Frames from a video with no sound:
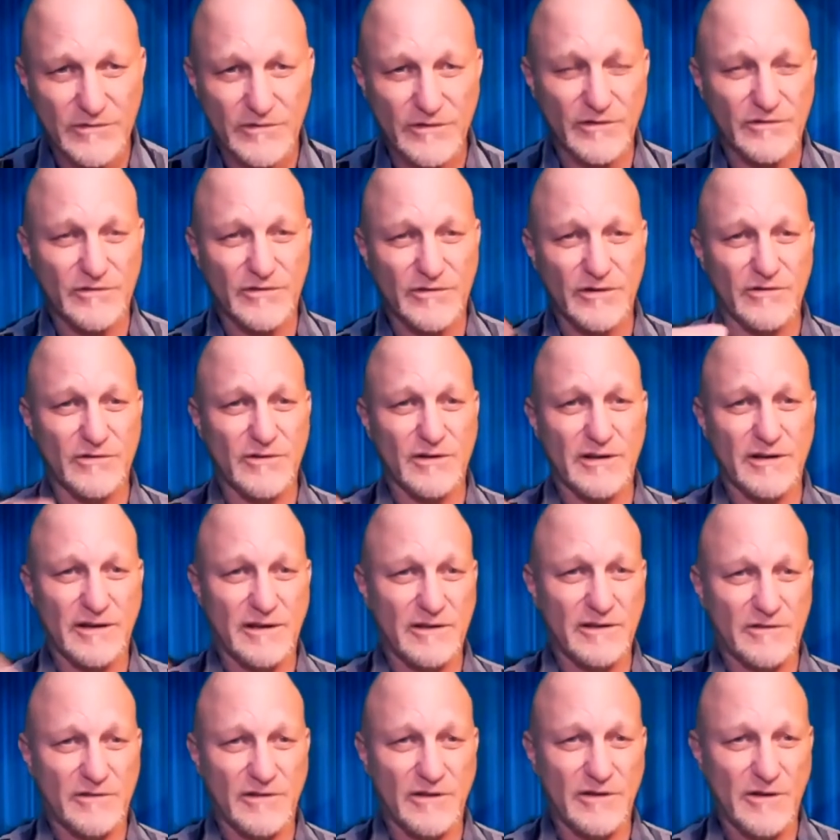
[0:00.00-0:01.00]
This is going to
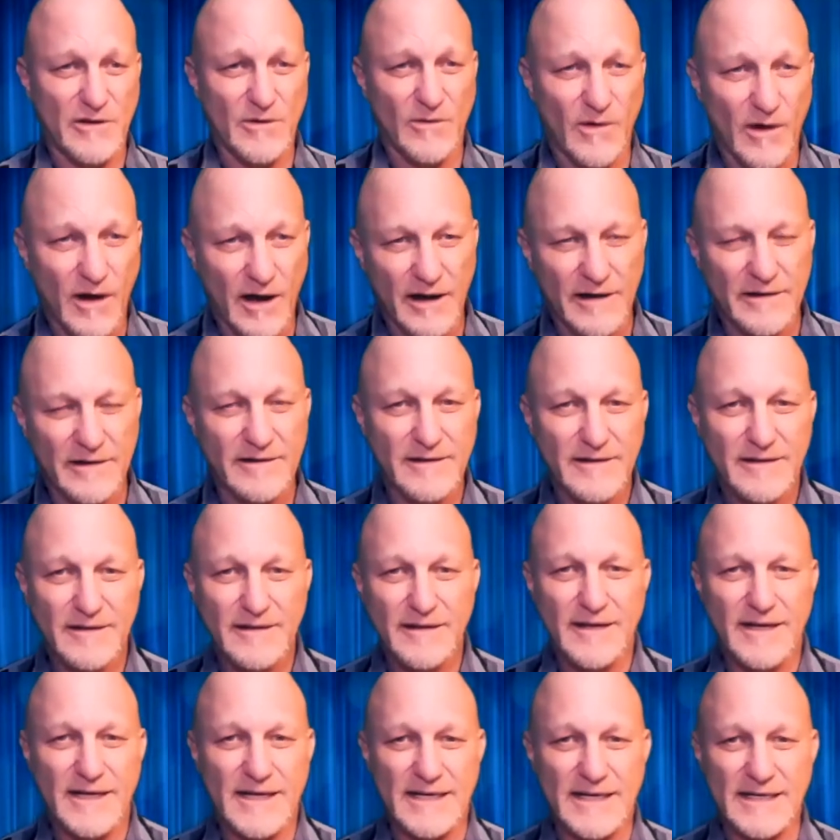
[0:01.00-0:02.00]
continue on.
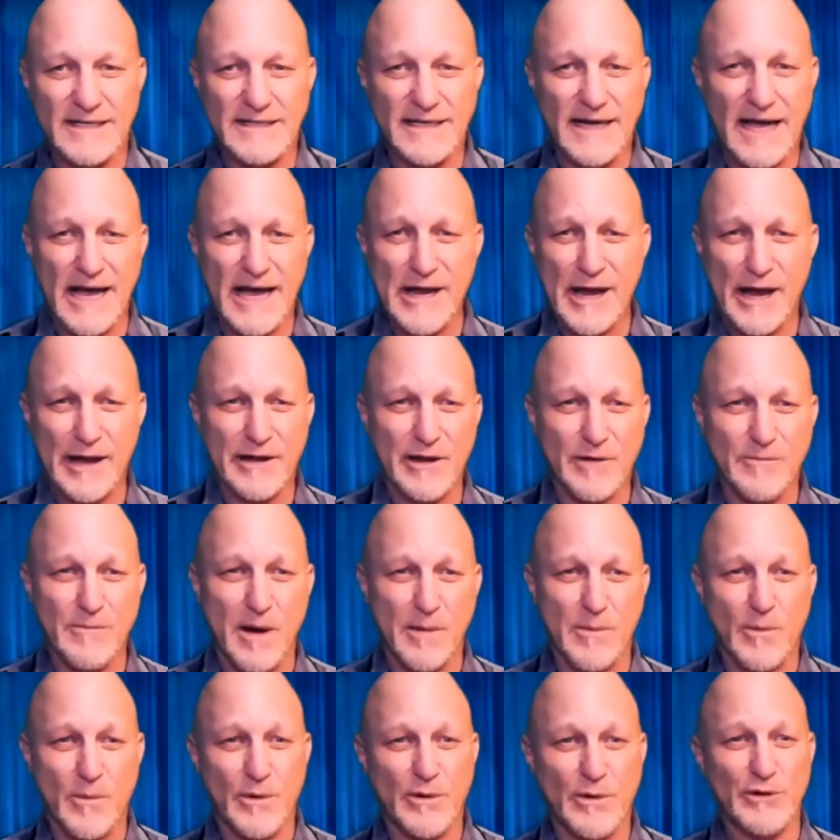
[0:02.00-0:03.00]
I can
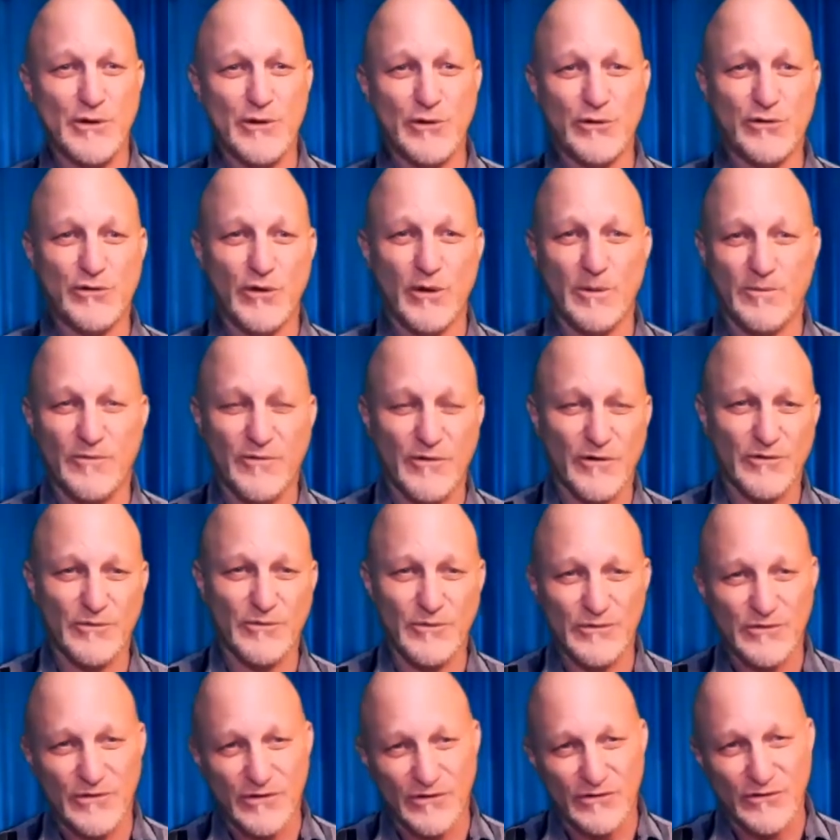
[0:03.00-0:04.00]
remember when YouTube first
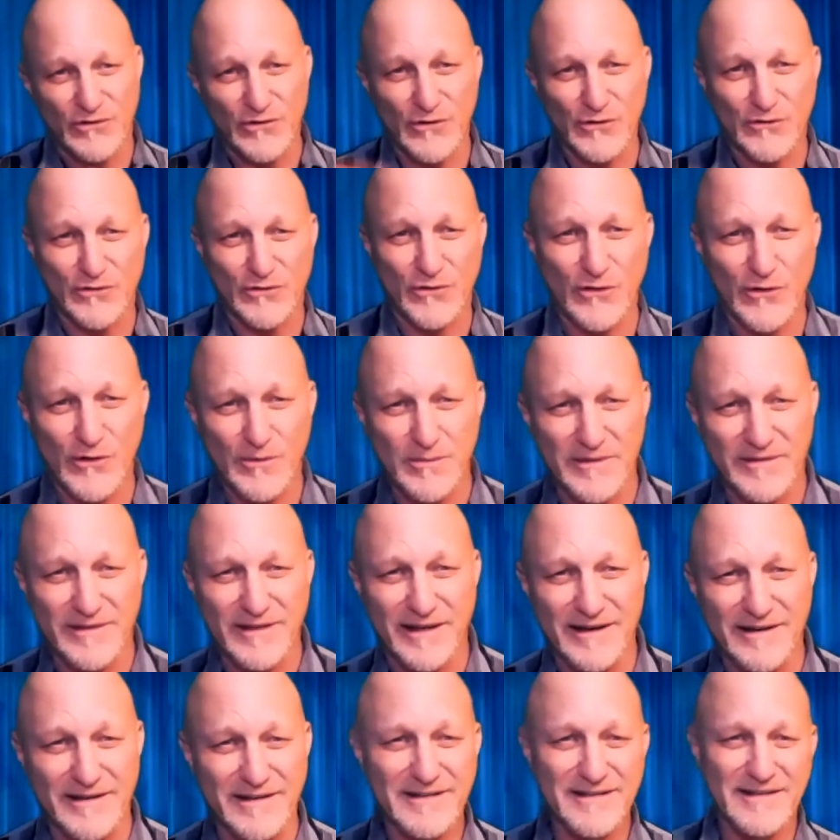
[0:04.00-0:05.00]
was just YouTube, and
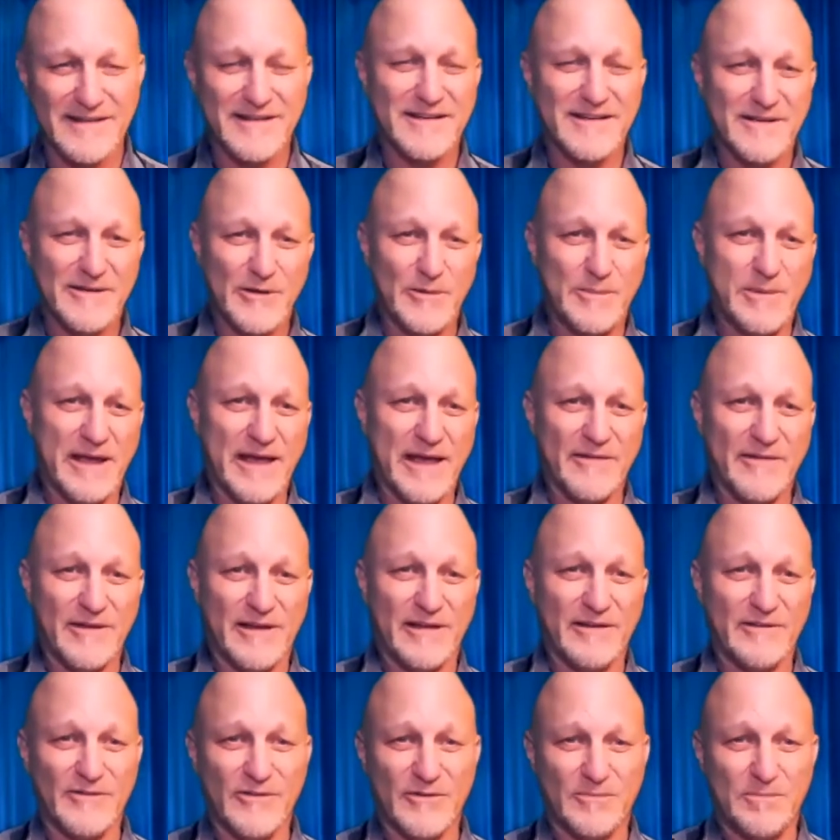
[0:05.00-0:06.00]
then you began to
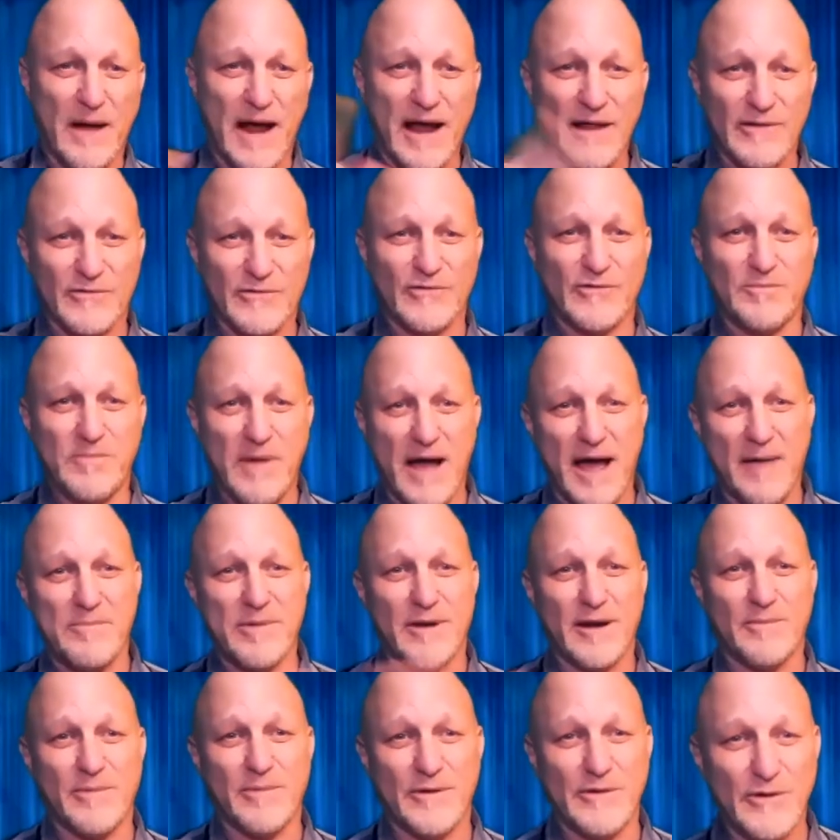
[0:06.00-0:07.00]
get sponsors popping
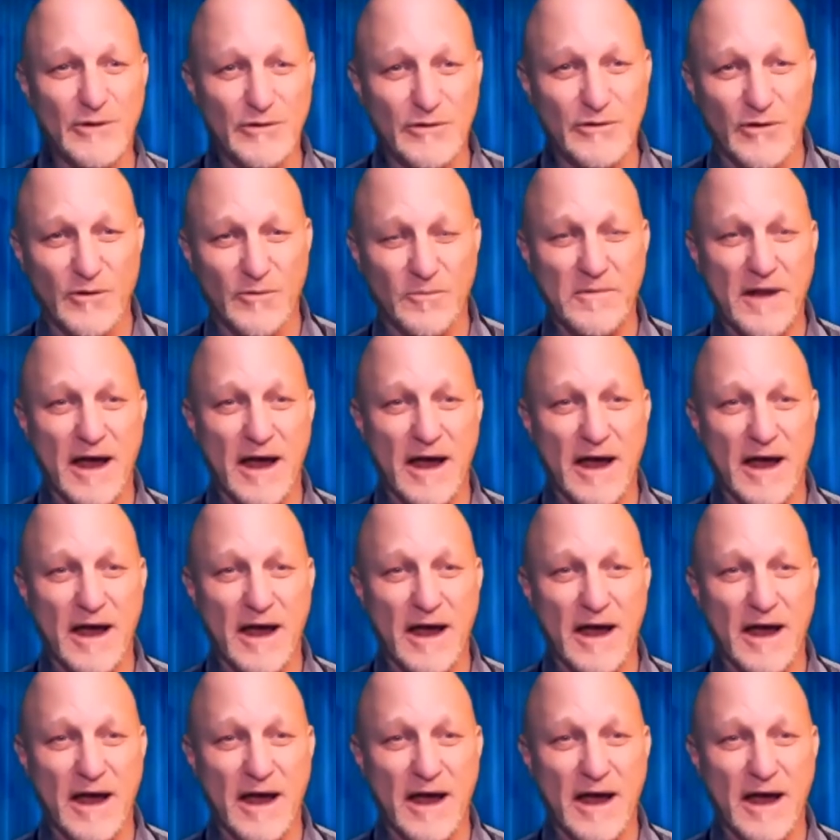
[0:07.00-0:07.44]
up on YouTube.